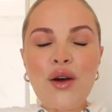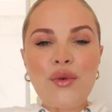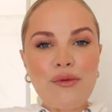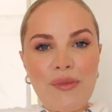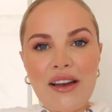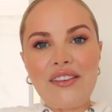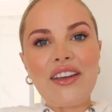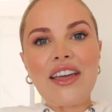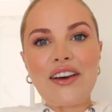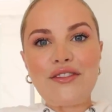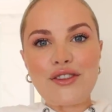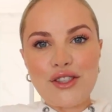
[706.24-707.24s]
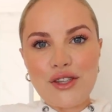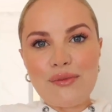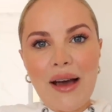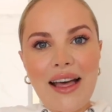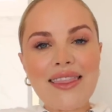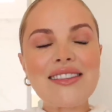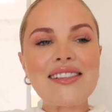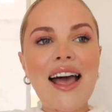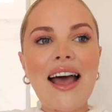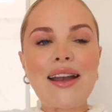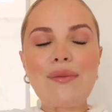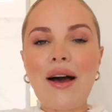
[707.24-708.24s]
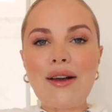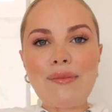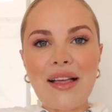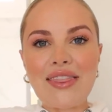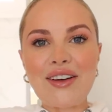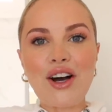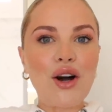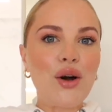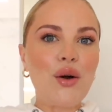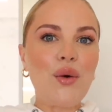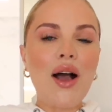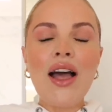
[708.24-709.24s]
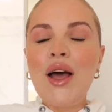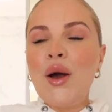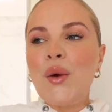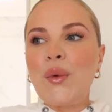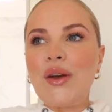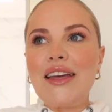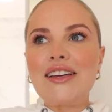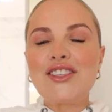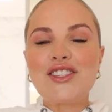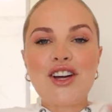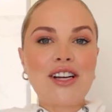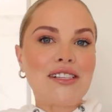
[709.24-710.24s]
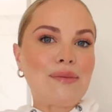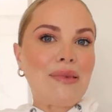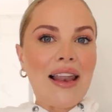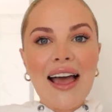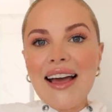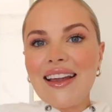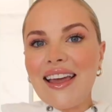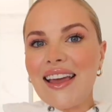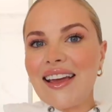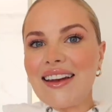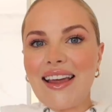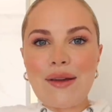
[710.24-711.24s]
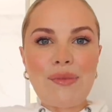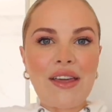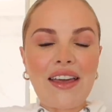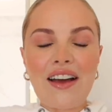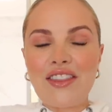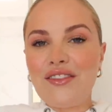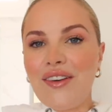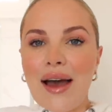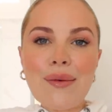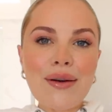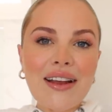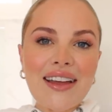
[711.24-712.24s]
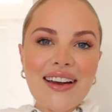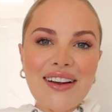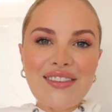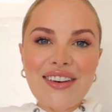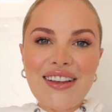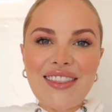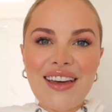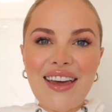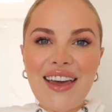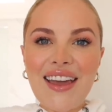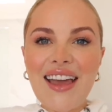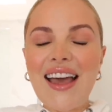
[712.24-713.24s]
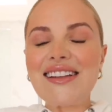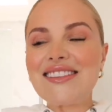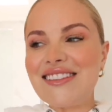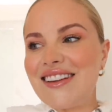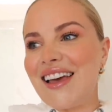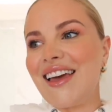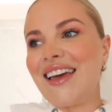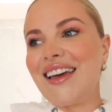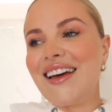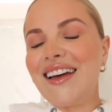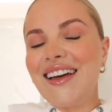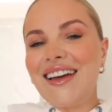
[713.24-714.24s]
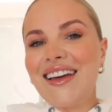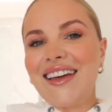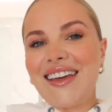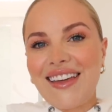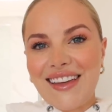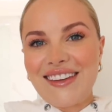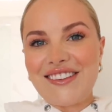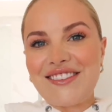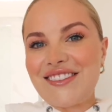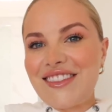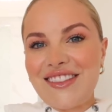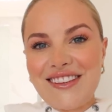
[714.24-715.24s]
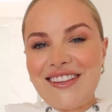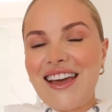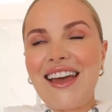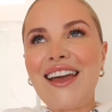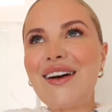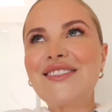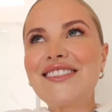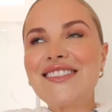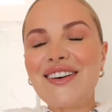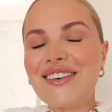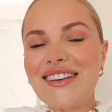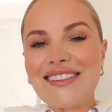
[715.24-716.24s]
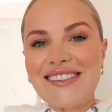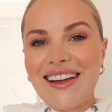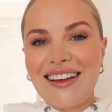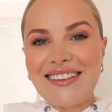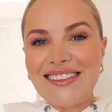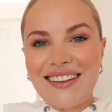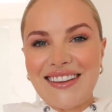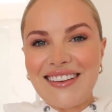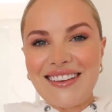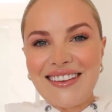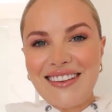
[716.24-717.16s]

we've been living here for 2 months, and about a month ago we started planning and like picking out the fabric and everything, and today is the day. I'm so excited. Let